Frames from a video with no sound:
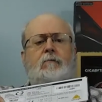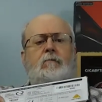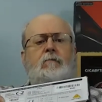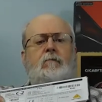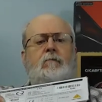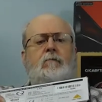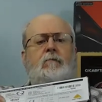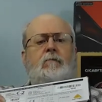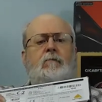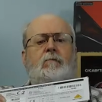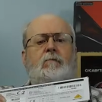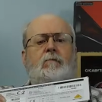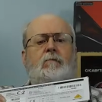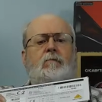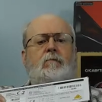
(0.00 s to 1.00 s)

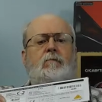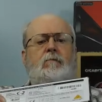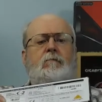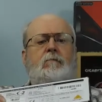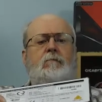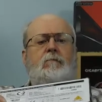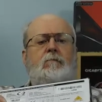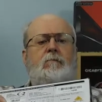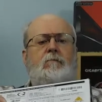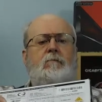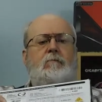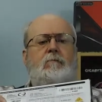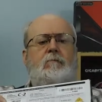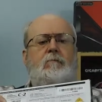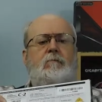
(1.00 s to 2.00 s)

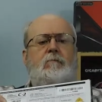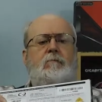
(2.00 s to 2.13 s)
No one is speaking in this clip.